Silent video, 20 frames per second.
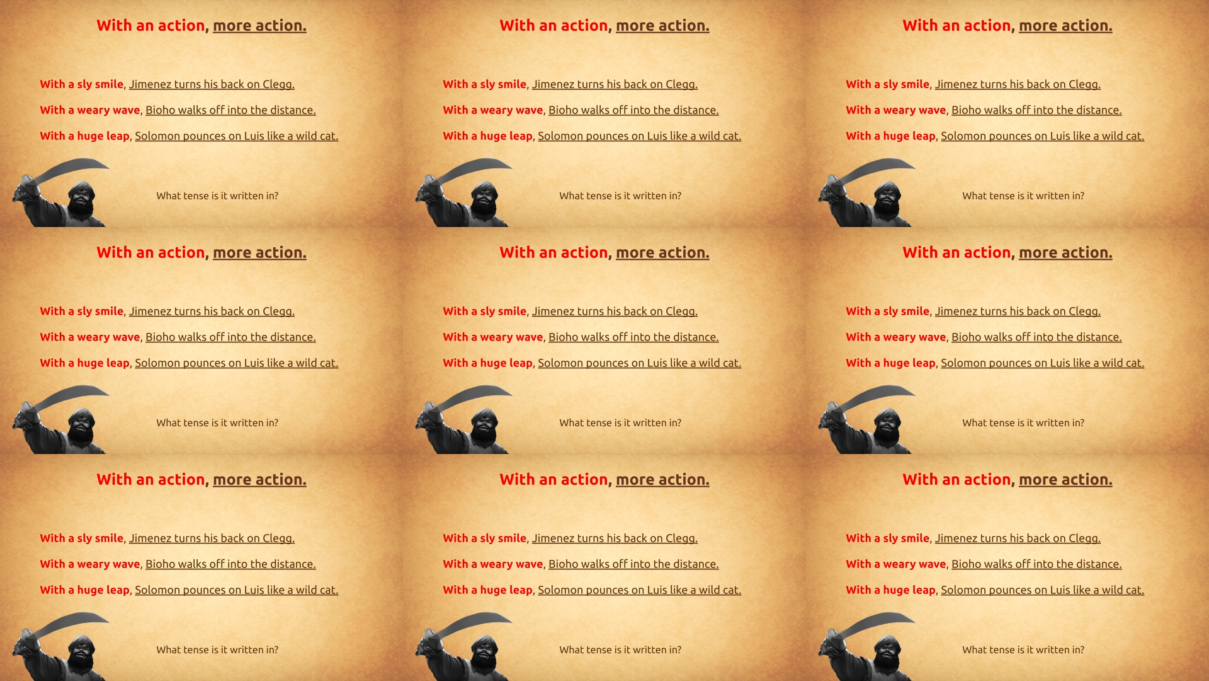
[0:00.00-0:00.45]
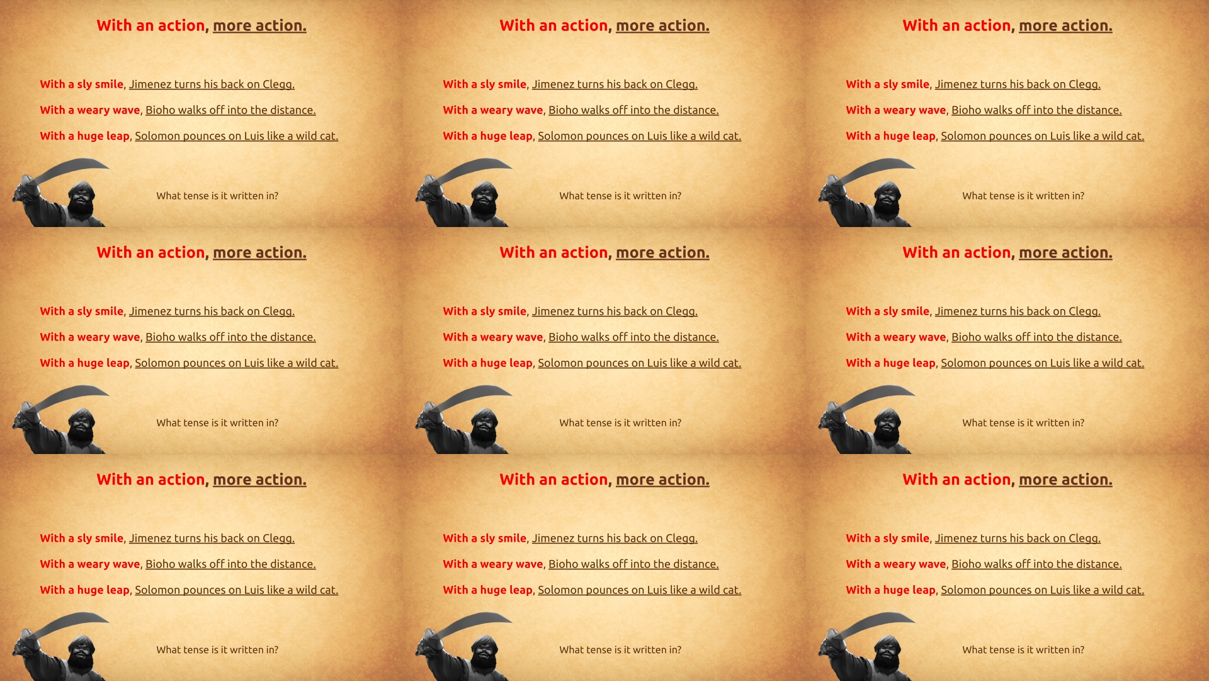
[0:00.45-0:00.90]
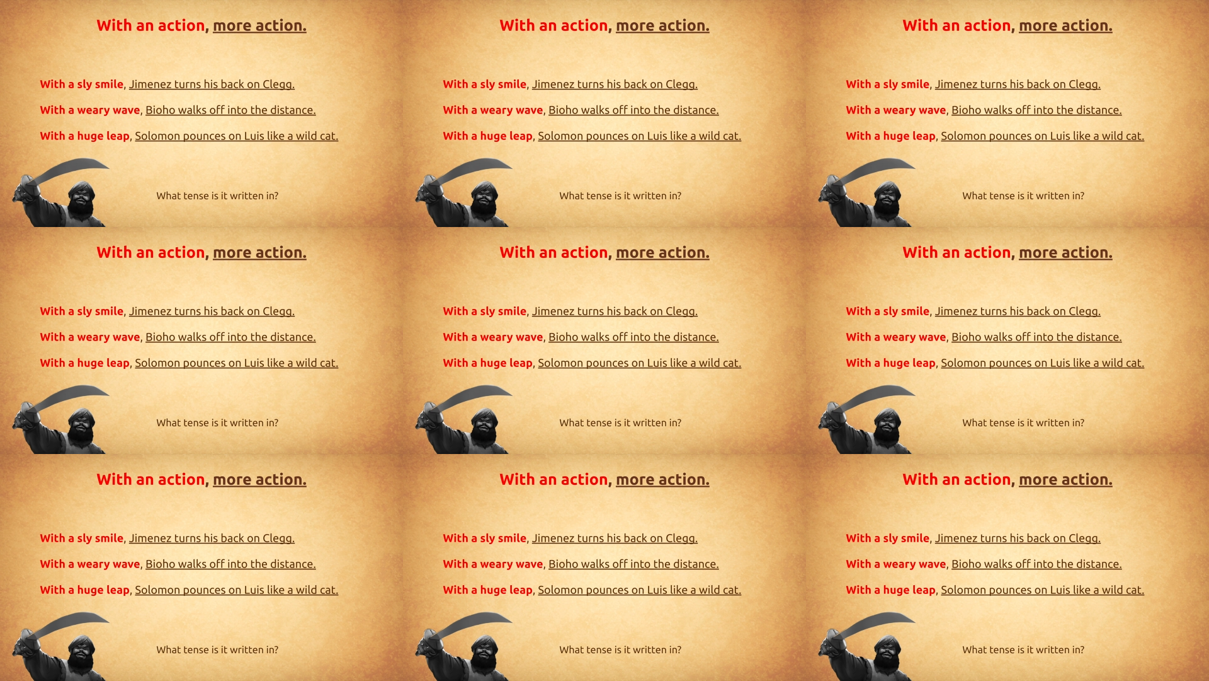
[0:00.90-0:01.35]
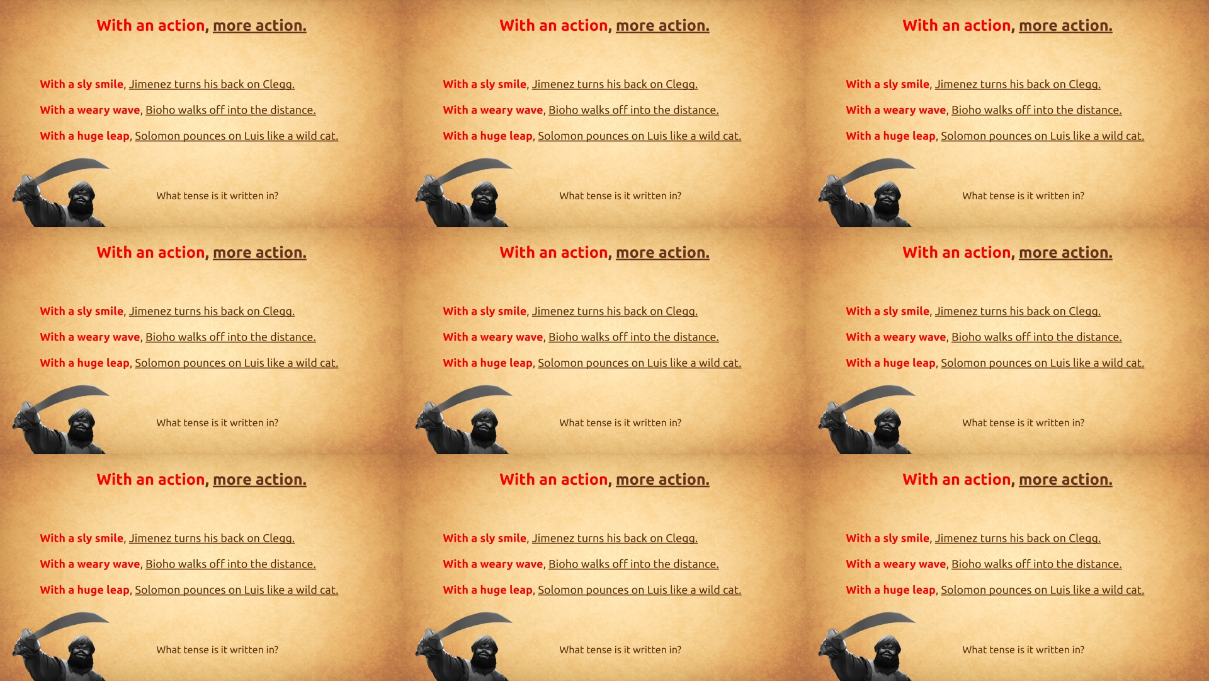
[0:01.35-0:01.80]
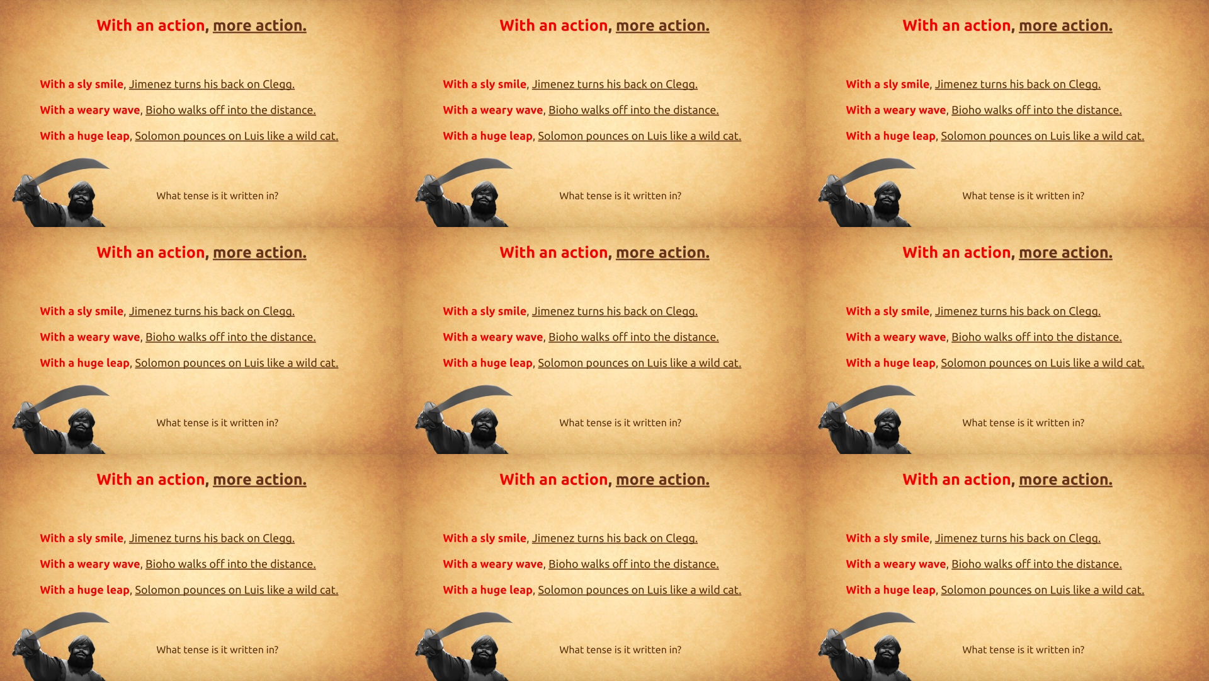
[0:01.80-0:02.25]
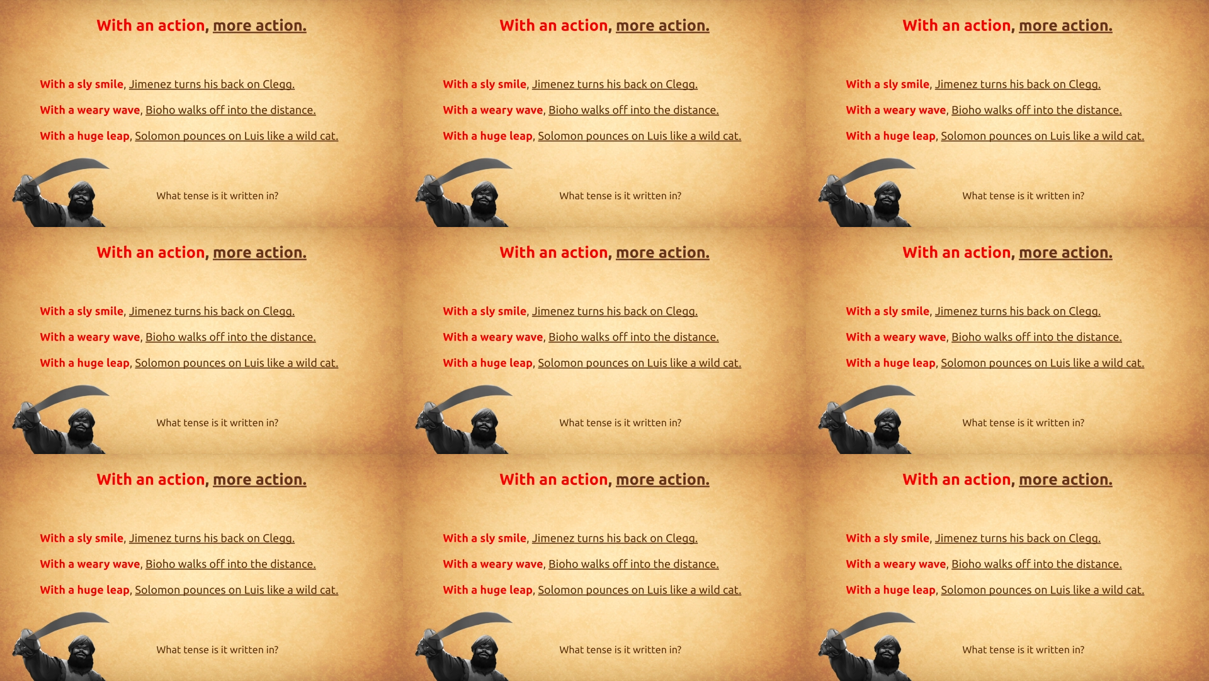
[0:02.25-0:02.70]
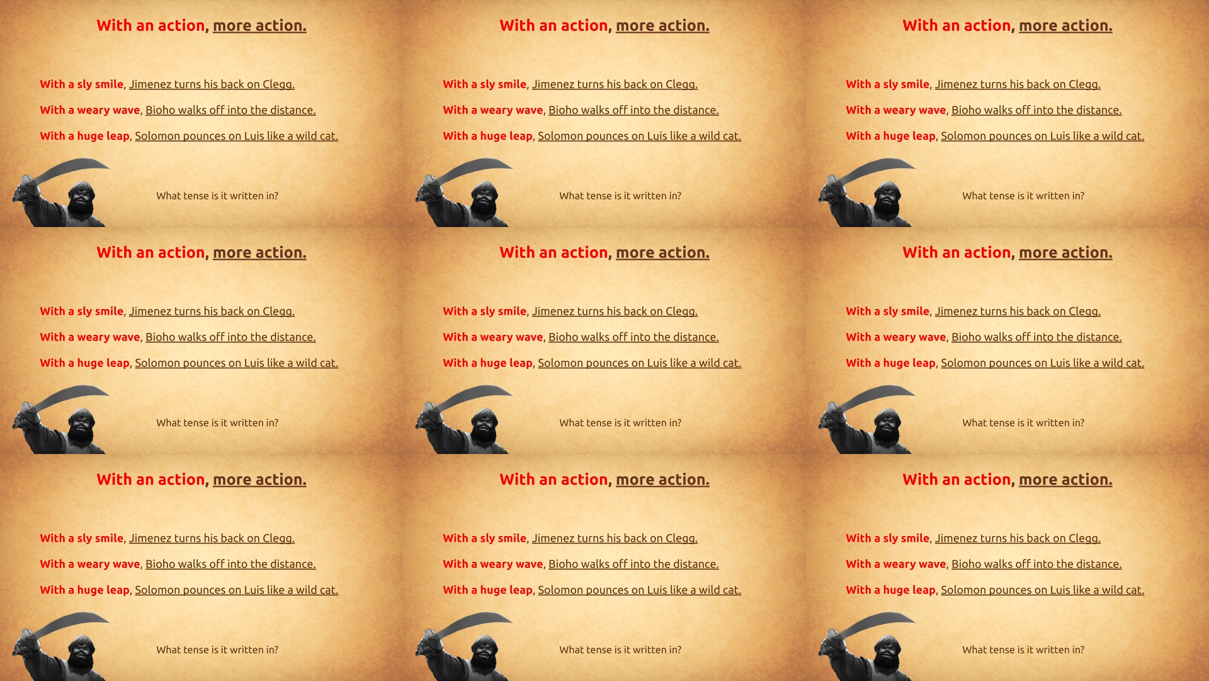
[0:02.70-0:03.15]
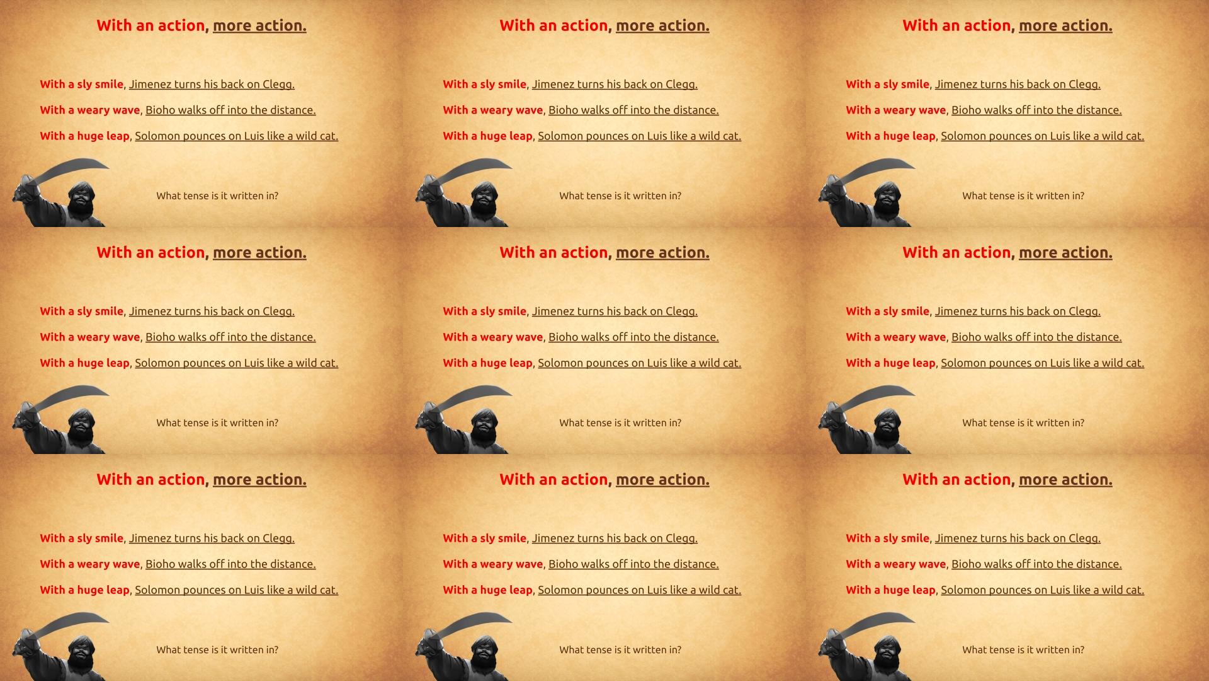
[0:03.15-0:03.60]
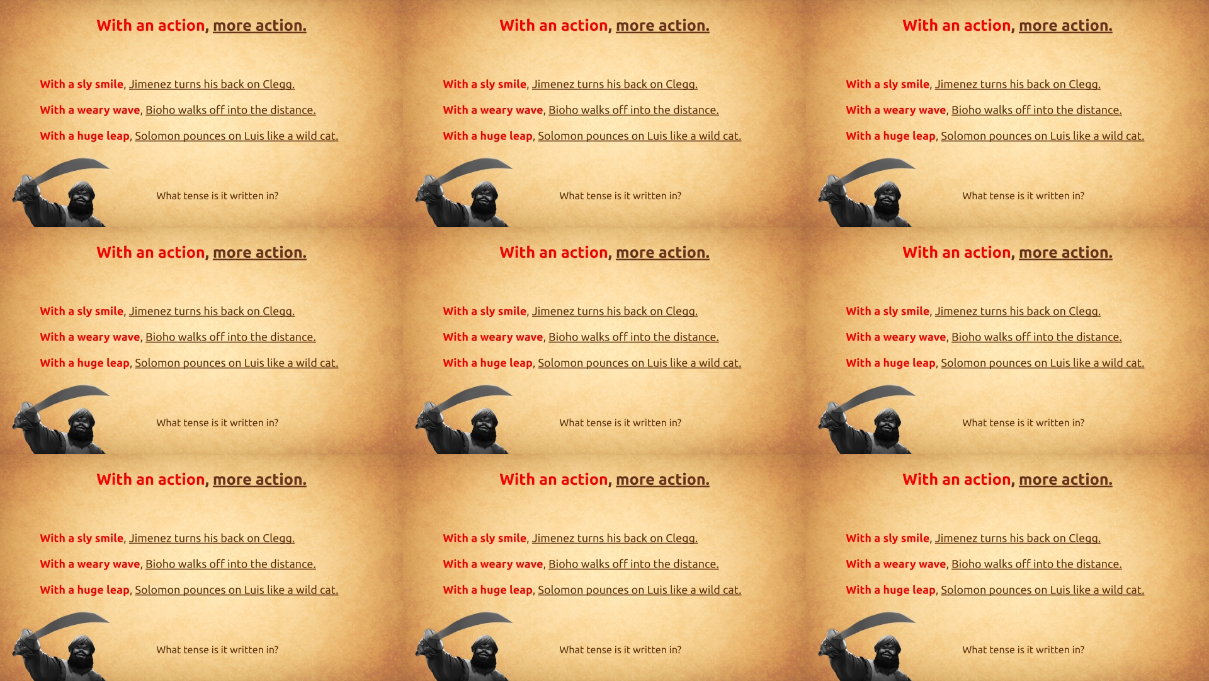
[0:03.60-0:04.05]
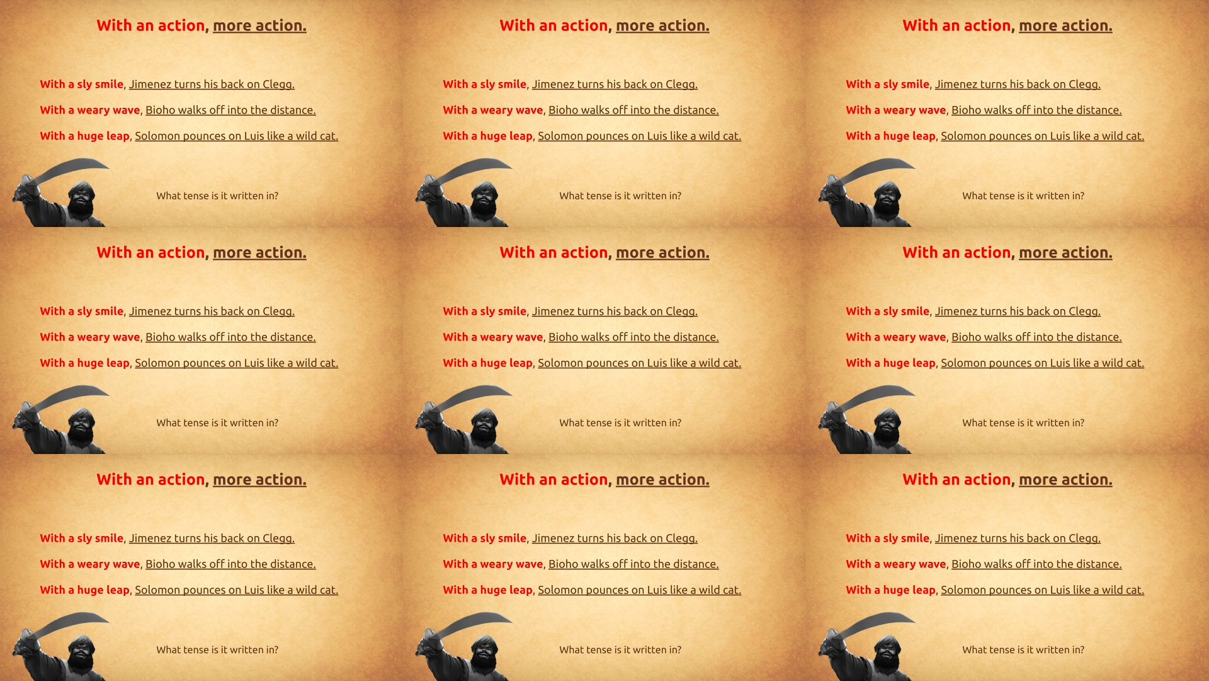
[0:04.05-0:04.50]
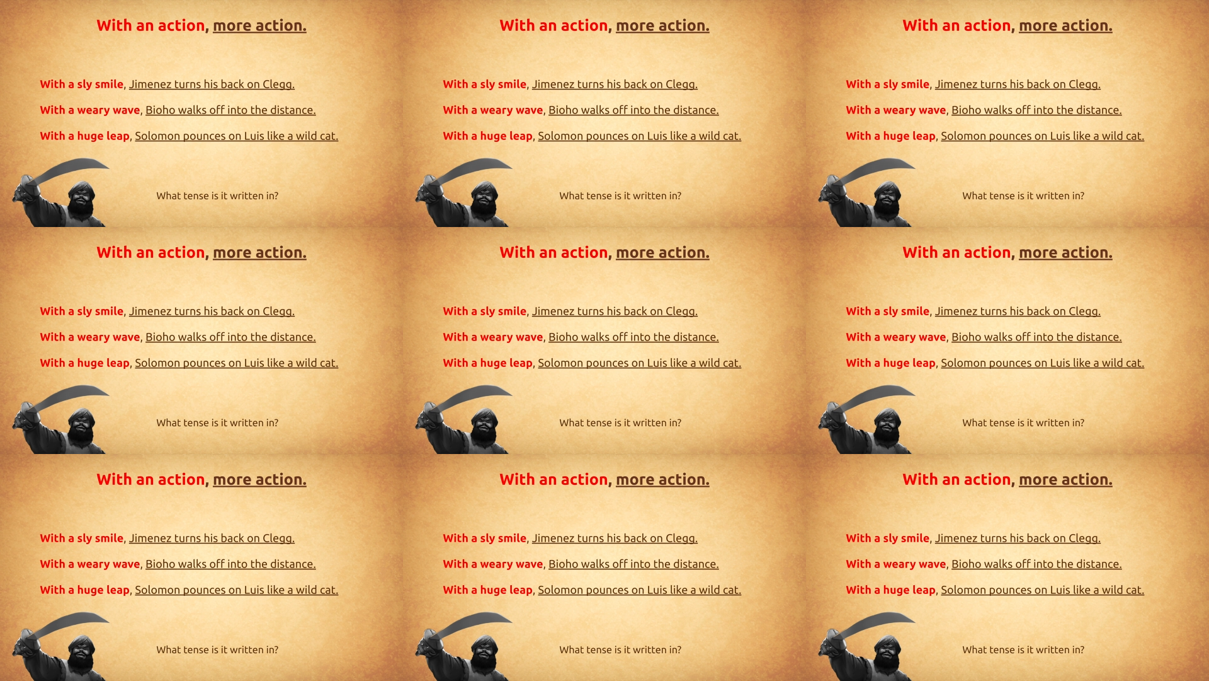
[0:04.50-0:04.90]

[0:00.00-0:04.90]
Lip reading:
Nobody's mouth can be seen.